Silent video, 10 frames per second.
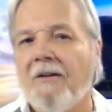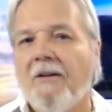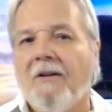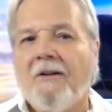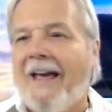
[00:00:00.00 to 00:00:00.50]

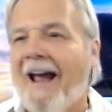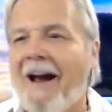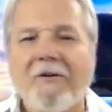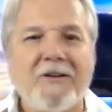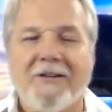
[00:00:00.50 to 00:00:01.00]

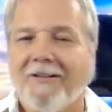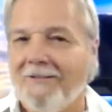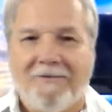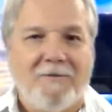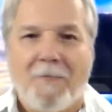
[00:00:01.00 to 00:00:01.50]
carrying,
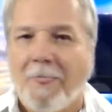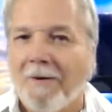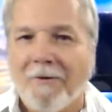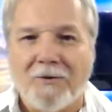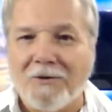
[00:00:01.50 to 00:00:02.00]

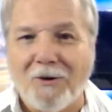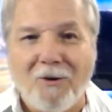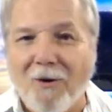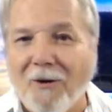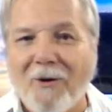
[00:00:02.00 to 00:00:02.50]

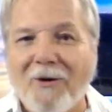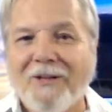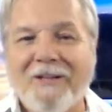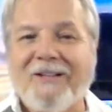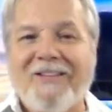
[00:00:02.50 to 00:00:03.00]
all
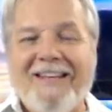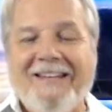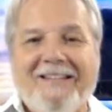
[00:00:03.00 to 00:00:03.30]
that